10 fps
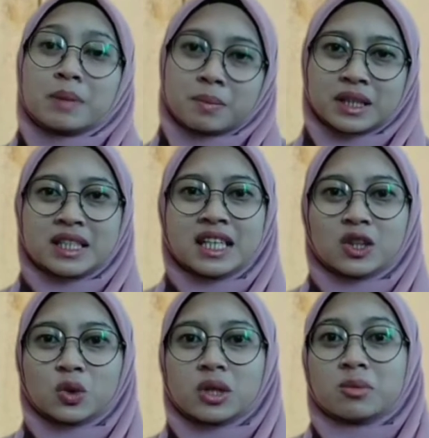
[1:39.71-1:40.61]
People
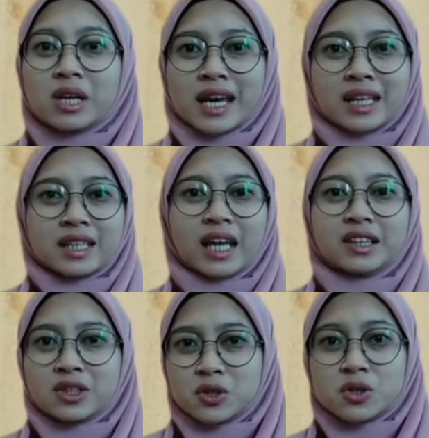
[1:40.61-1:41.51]
need to emulate the
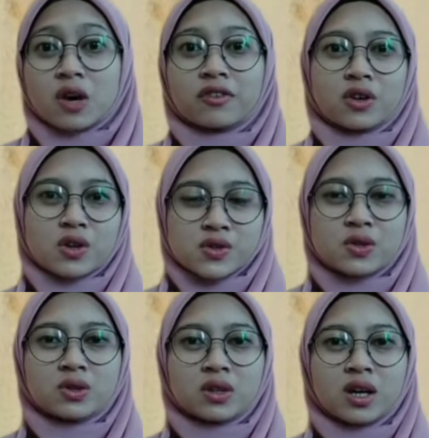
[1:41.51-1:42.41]
attitudes of
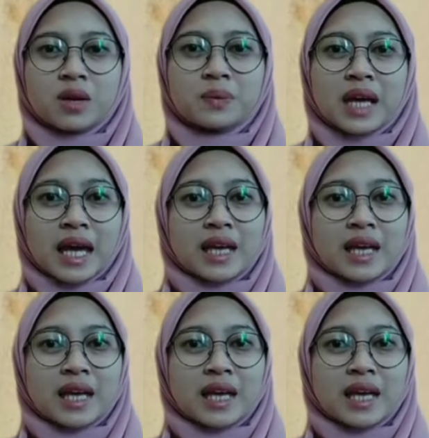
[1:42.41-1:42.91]
Rasulullah